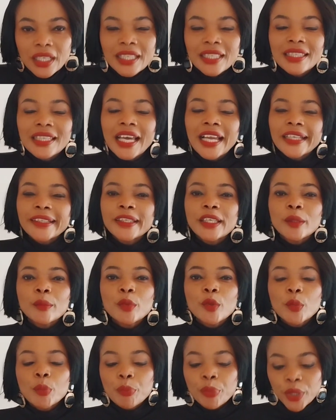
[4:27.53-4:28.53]

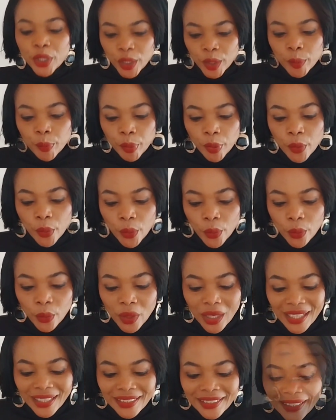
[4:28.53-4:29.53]
Likeable people
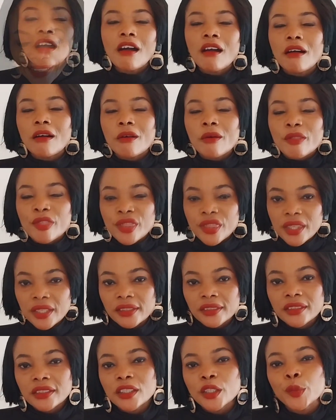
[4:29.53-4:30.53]
are
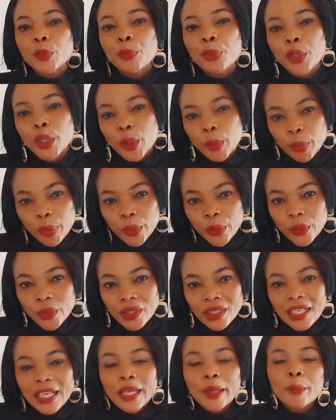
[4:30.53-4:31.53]
authentic people.
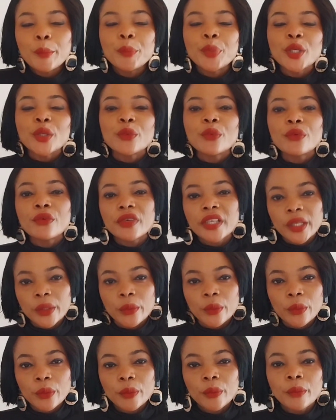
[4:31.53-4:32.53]
Be
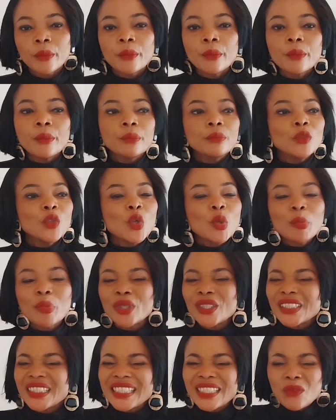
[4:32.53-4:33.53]
real.
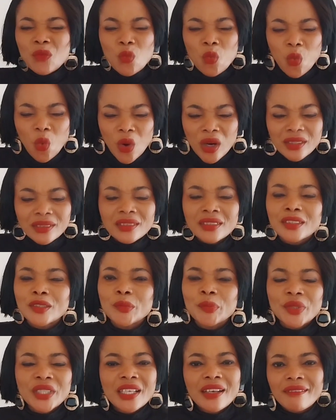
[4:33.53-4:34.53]
Nobody wants to
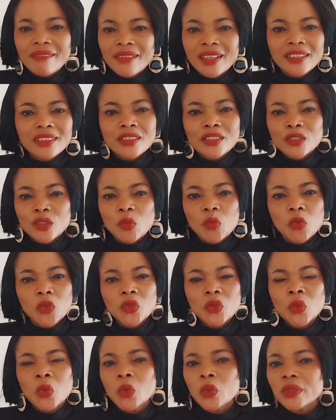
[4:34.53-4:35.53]
be around
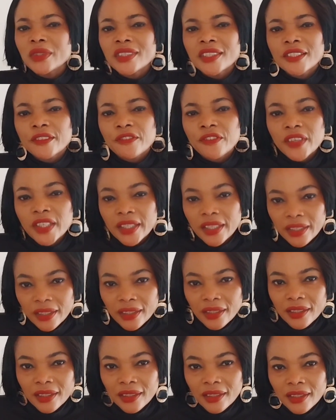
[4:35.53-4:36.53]
someone who is
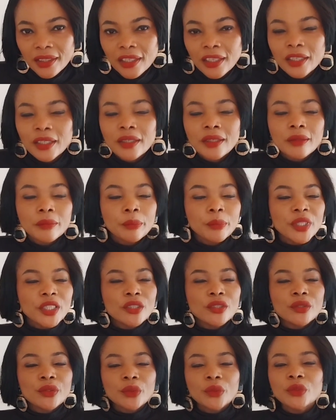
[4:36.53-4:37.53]
fake.
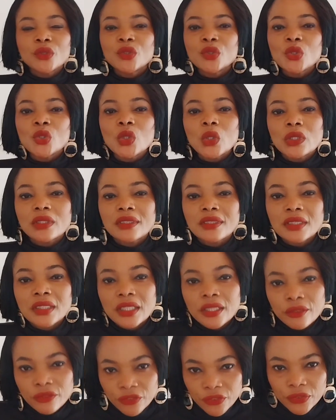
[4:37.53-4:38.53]
Be true to
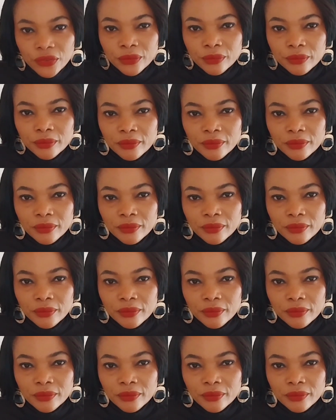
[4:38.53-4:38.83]
yourself.